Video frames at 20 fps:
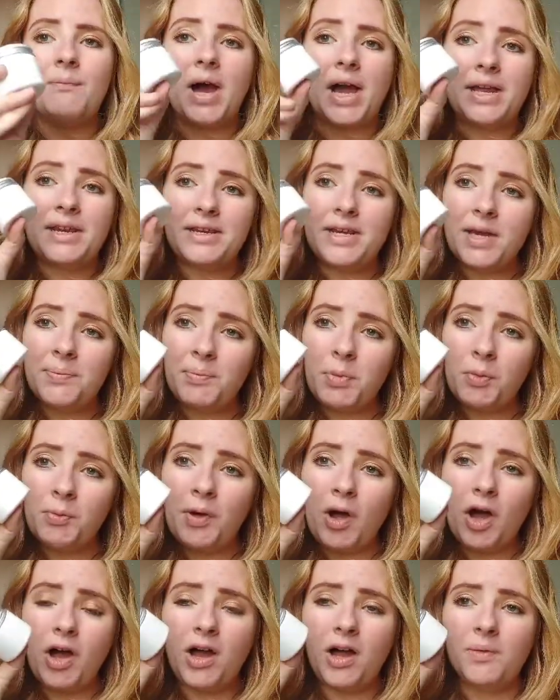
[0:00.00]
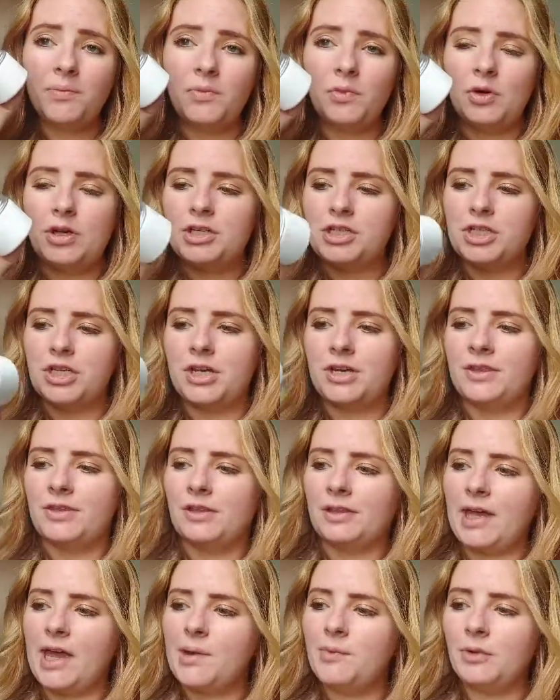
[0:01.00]
my Nipple Balm, which
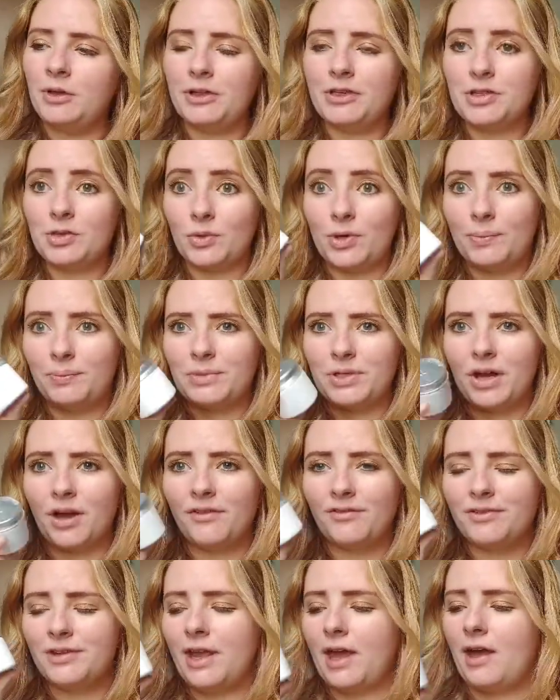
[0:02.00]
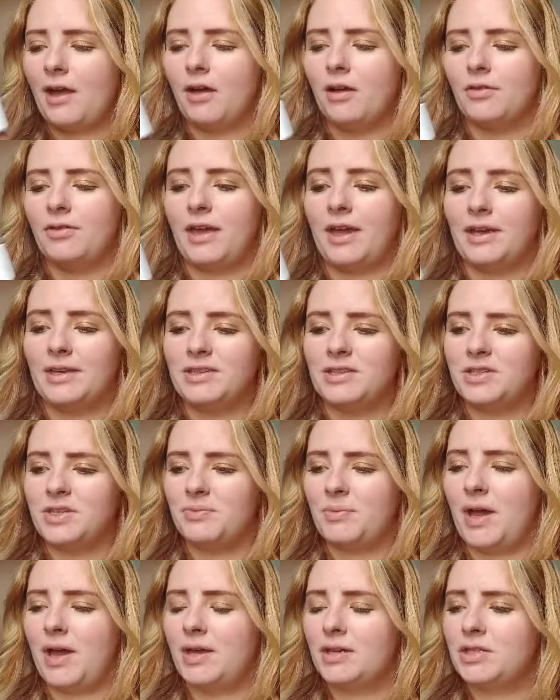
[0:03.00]
the label is ripped off now thanks
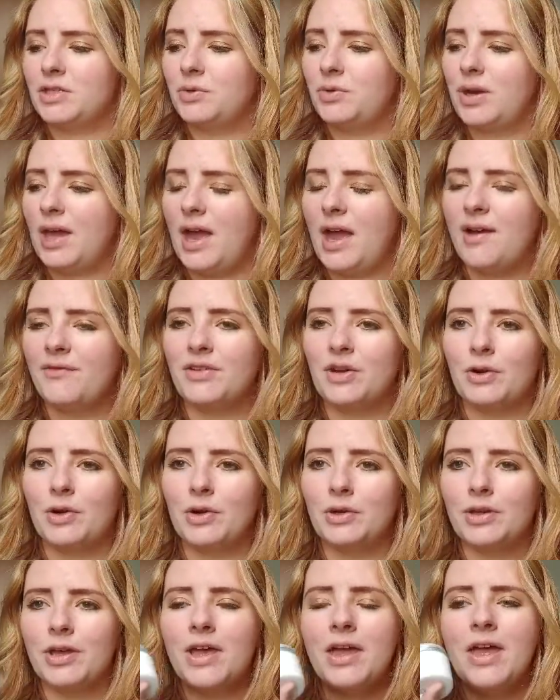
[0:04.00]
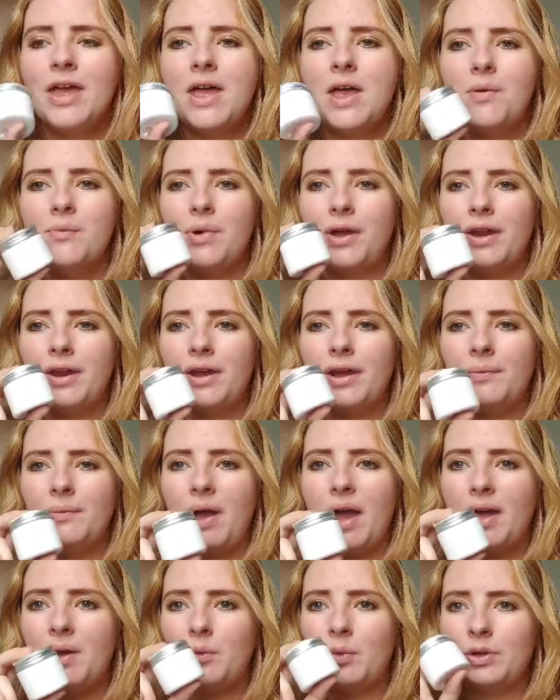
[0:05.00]
to my 2.5-year-old, but
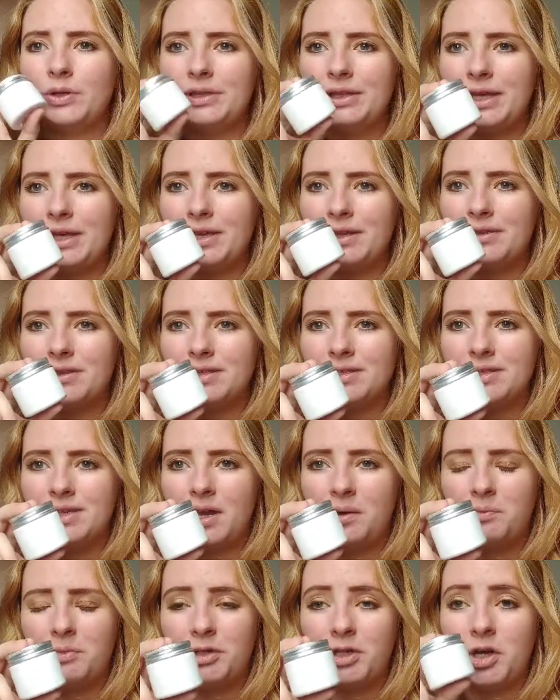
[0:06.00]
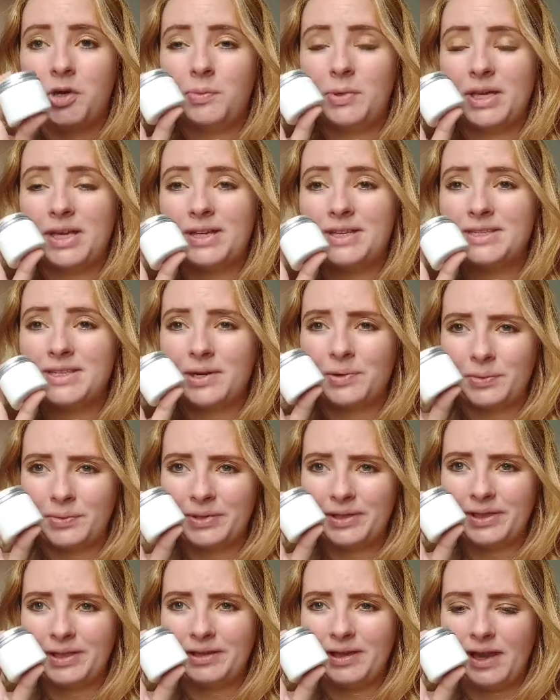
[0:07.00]
I will link this down below because I
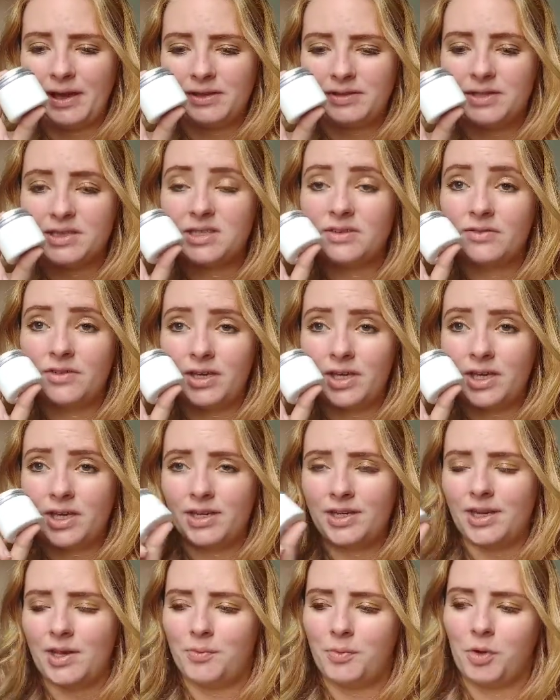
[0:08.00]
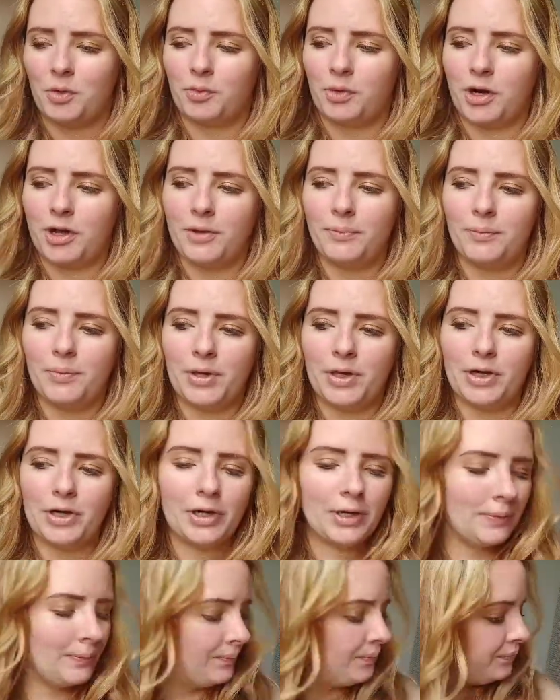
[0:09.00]
really like this vegan nipple
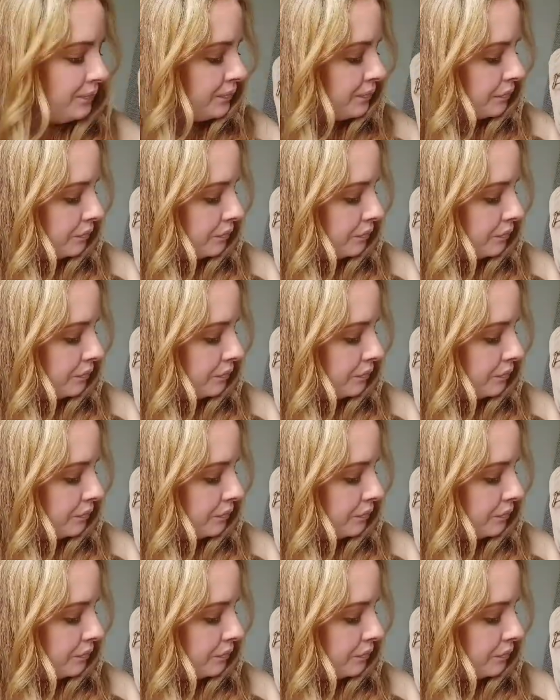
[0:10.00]
butter.